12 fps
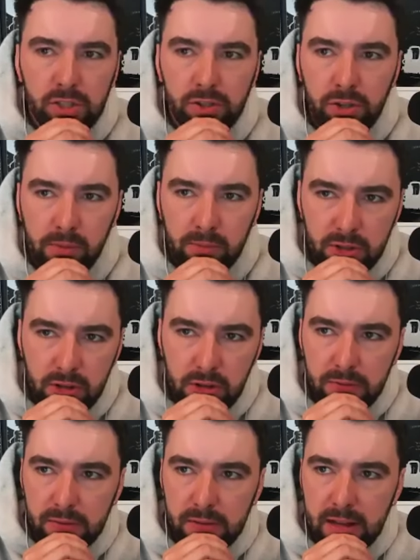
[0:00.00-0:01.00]
in terms
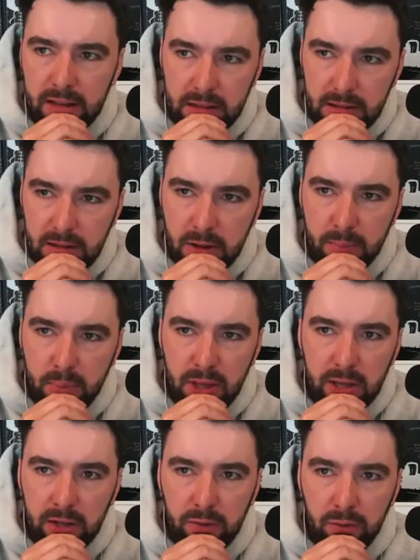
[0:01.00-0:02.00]
of like
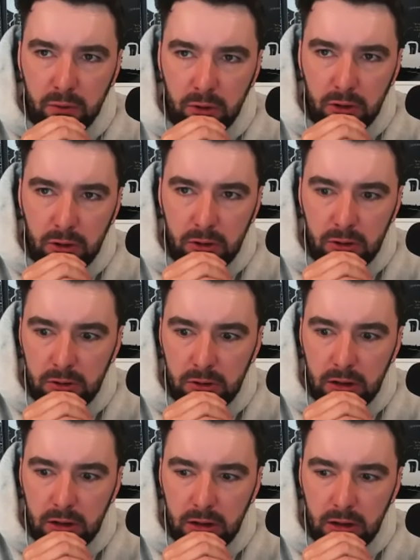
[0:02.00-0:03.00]
competing for
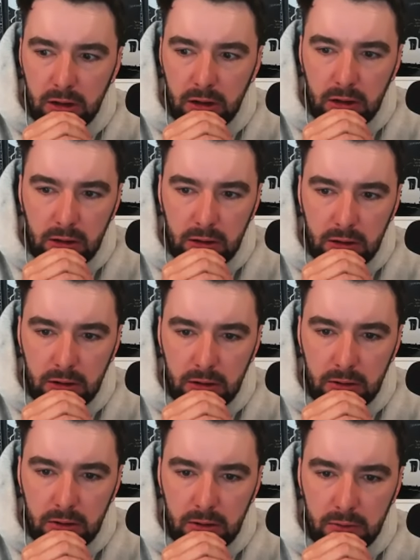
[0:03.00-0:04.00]
uh,
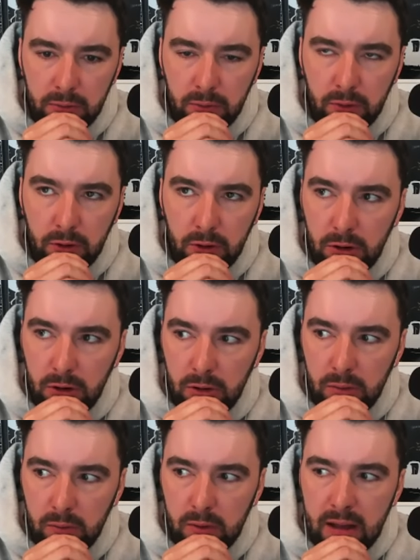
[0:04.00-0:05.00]
for
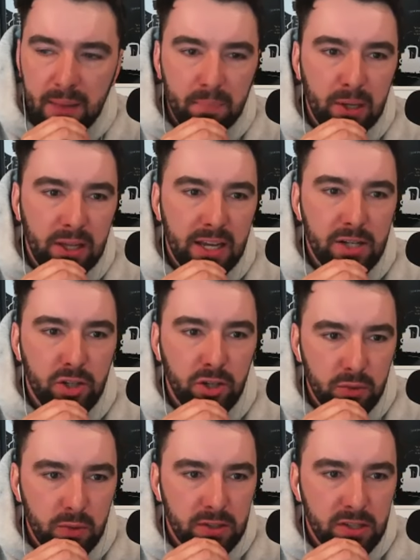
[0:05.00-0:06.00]
applications
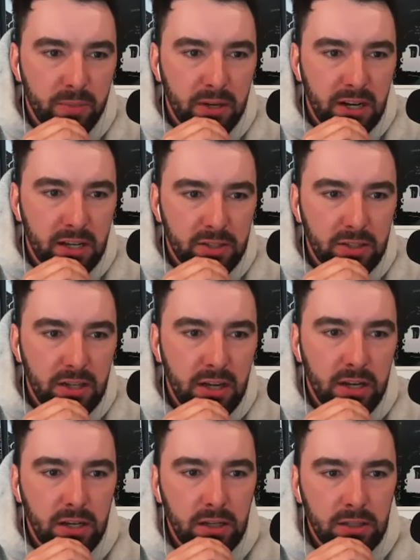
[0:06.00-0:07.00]
Lunch. with something like
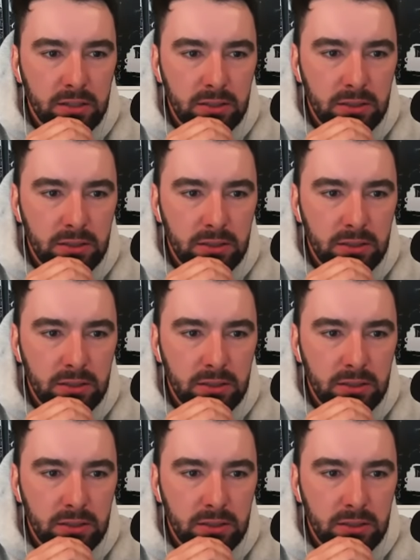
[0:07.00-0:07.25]
Solana,